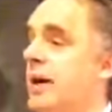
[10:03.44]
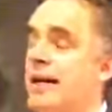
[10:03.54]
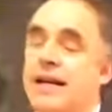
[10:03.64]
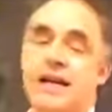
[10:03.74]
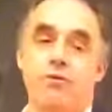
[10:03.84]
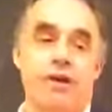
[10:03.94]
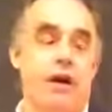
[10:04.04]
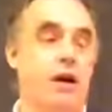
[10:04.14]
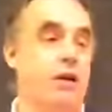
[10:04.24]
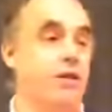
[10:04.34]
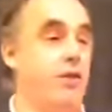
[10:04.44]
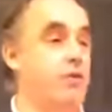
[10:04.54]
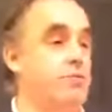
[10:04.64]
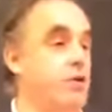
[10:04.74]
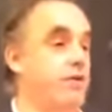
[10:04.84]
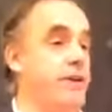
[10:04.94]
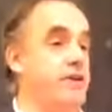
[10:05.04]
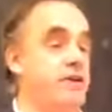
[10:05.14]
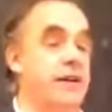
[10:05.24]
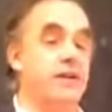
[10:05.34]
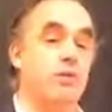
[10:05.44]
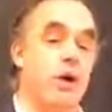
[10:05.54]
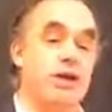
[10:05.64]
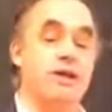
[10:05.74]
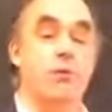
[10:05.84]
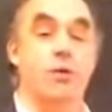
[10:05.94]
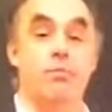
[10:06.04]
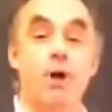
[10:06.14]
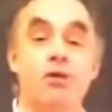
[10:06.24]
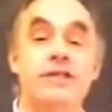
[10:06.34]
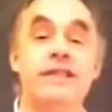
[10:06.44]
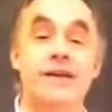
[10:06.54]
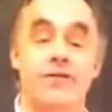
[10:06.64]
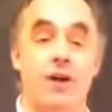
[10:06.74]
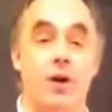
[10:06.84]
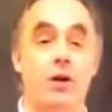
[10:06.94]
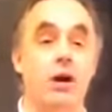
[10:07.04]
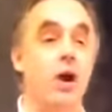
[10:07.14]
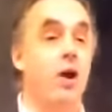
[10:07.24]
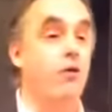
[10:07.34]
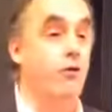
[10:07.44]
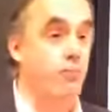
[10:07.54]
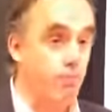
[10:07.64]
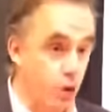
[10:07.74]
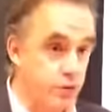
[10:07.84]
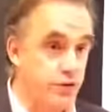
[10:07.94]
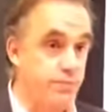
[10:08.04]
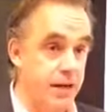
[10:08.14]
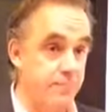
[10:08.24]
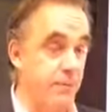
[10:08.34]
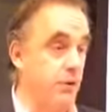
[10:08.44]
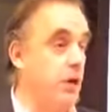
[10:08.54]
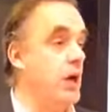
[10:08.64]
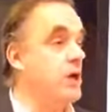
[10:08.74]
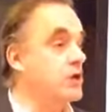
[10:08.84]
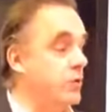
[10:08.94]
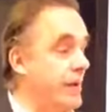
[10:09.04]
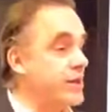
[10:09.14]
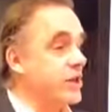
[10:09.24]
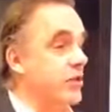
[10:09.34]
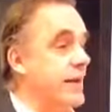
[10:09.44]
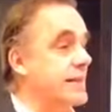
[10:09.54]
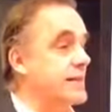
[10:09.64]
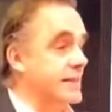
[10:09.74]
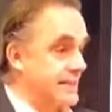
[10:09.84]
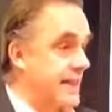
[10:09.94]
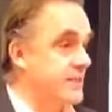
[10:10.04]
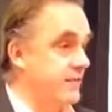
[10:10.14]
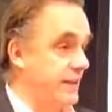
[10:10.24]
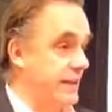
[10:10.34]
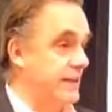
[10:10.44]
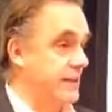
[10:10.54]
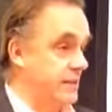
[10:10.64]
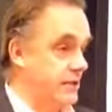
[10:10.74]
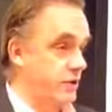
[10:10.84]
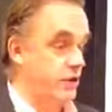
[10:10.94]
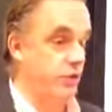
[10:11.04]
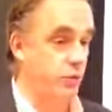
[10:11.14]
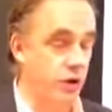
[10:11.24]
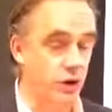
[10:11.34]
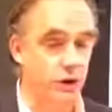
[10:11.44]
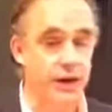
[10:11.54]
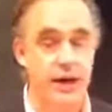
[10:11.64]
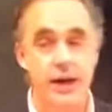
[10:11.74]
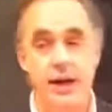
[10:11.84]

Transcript: but he regarded those motivations as the ones that were most difficult for most people to integrate successfully into the social world.